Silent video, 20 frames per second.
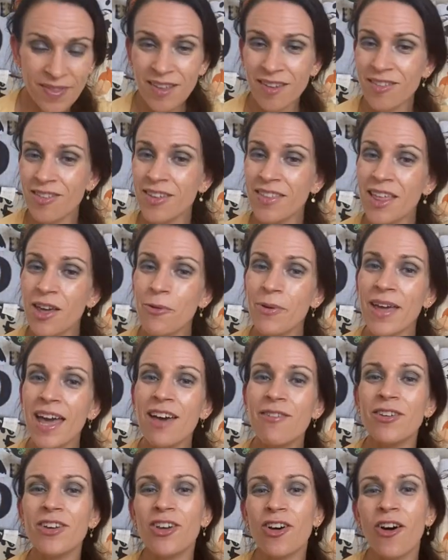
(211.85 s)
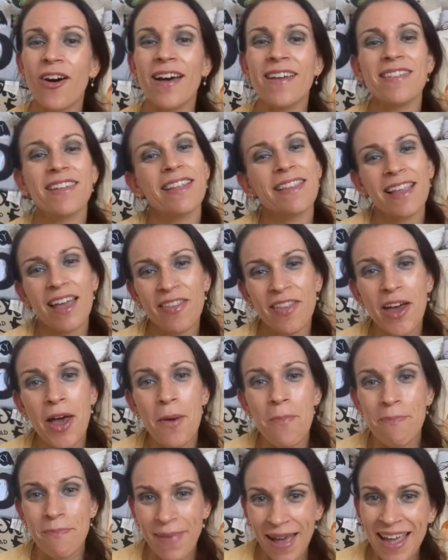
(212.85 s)
So there we have it, guys. Another
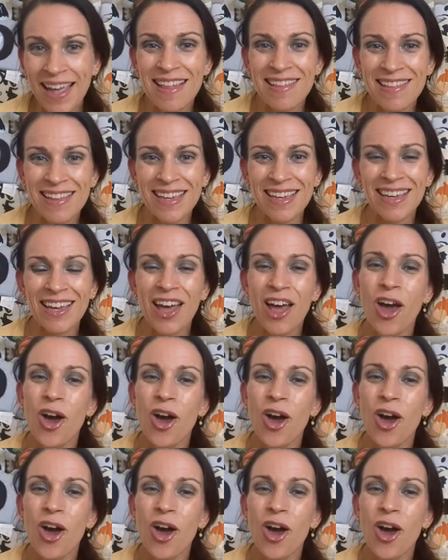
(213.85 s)
amazing